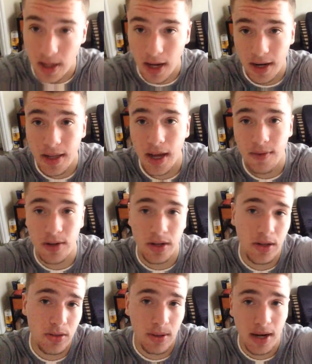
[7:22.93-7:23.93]
o'clock in the
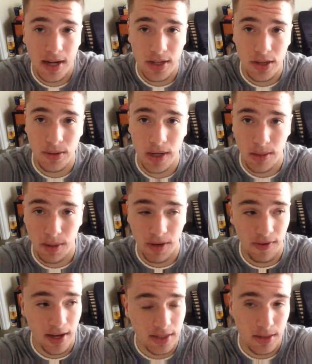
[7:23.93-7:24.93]
afternoon, so I kind of do
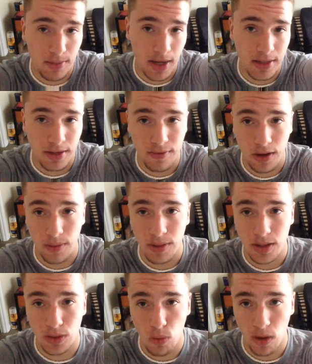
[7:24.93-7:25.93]
intermittent fasting by default
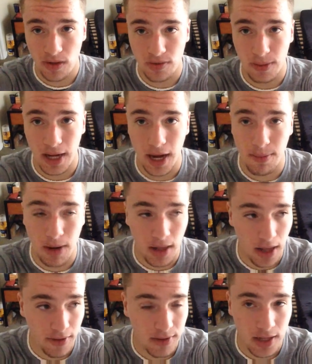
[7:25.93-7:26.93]
because it works for me and my
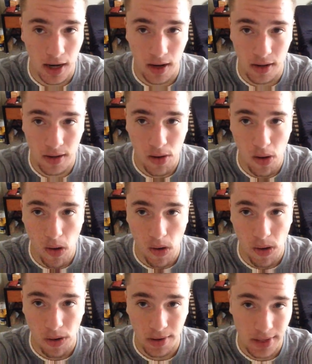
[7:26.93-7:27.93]
lifestyle.
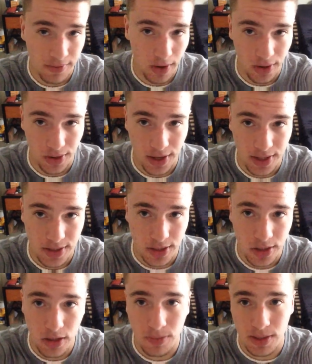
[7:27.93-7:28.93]
I have other things to
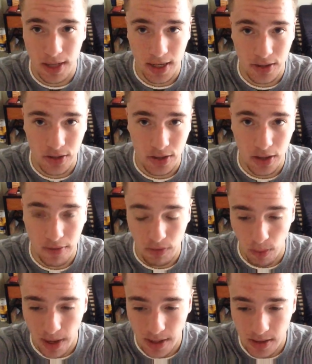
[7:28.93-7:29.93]
do besides just lift
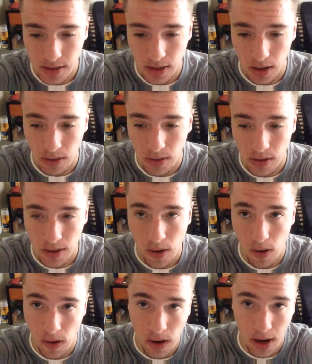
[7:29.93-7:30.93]
weights, so
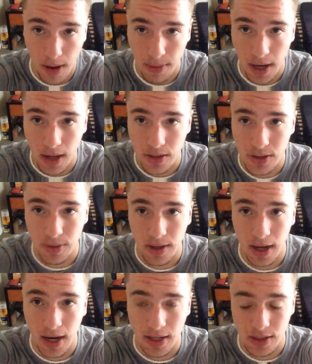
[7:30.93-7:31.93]
I'm a college student.
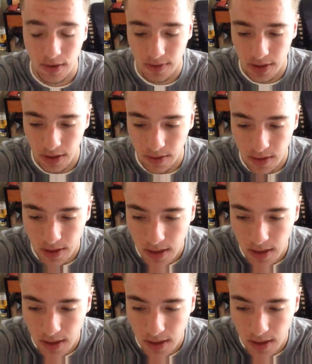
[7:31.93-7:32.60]
I got stuff to do.